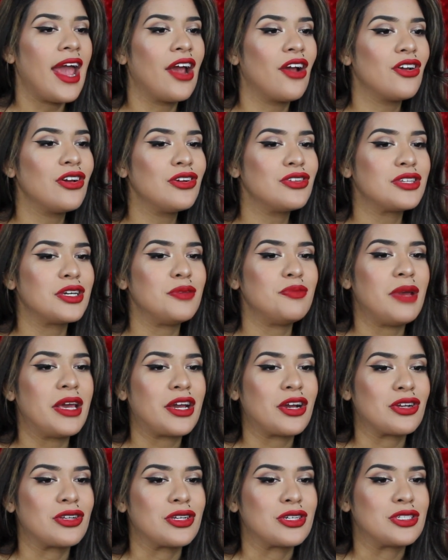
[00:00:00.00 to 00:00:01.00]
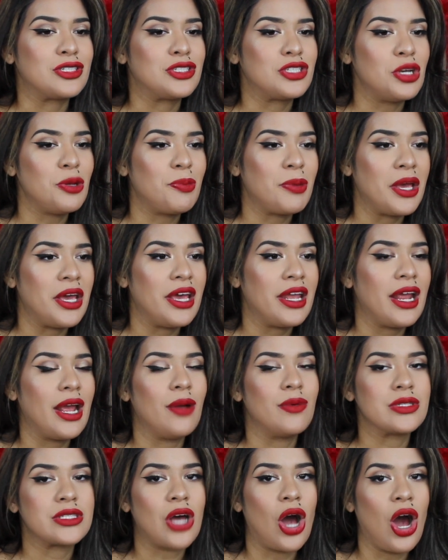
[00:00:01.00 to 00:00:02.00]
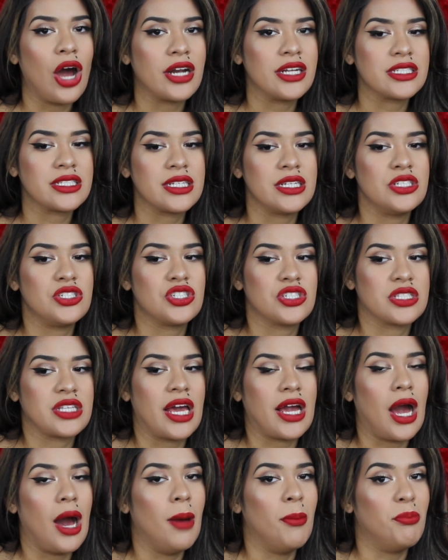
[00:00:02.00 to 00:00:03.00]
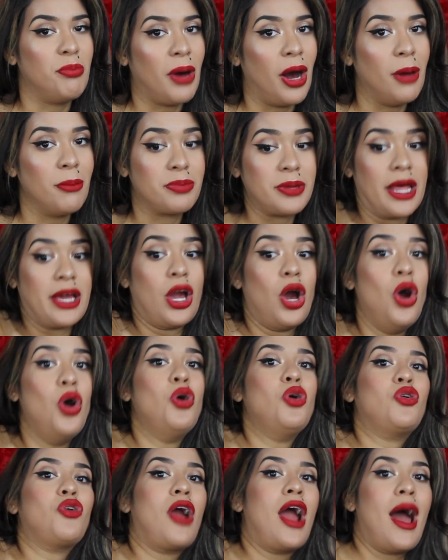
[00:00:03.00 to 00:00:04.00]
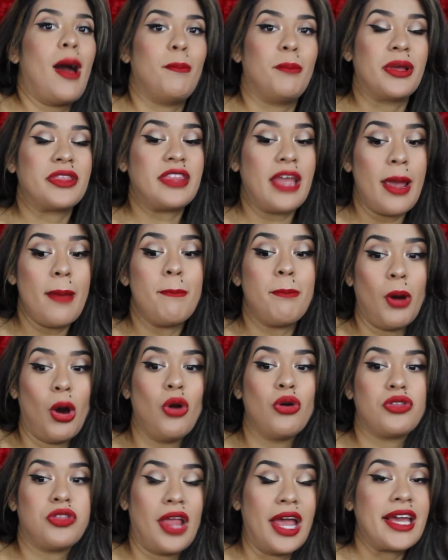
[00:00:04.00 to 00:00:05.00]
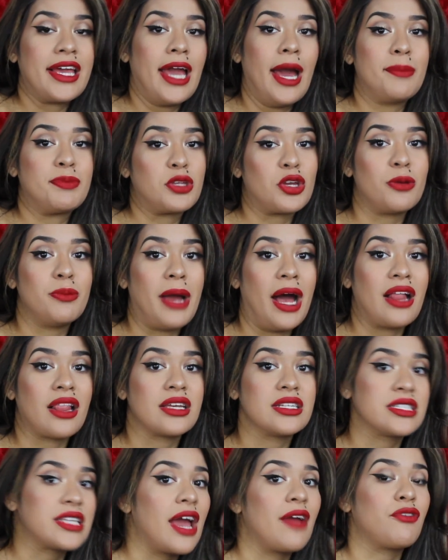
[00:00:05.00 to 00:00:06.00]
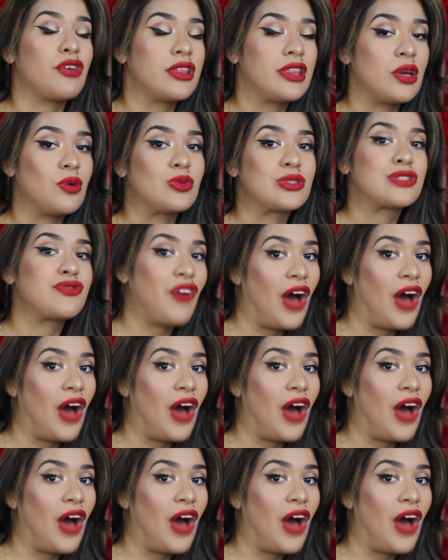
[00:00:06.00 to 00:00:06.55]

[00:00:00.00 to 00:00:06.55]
Ariel didn't make her look stupid. It was honestly just like a bump, like, oh crap, but they both like kept their balance. Everything was